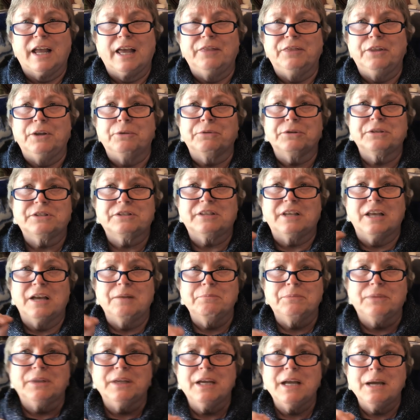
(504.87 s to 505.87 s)
And there was
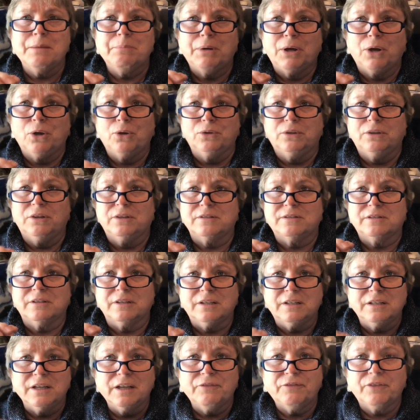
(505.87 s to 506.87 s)
something about the
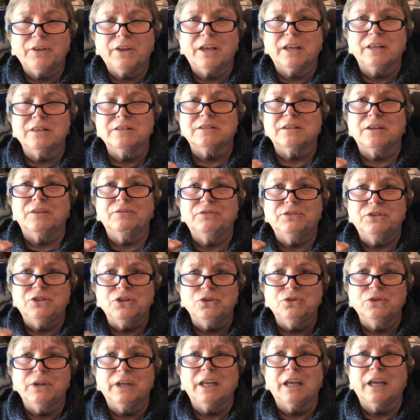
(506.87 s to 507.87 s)
significance of
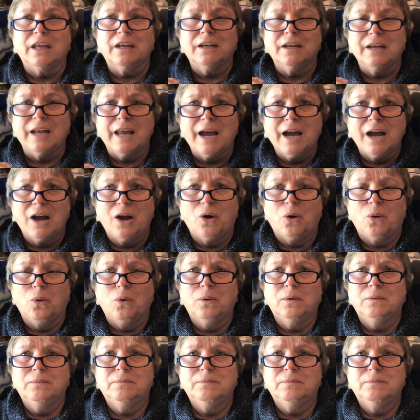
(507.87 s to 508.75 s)
doing it now,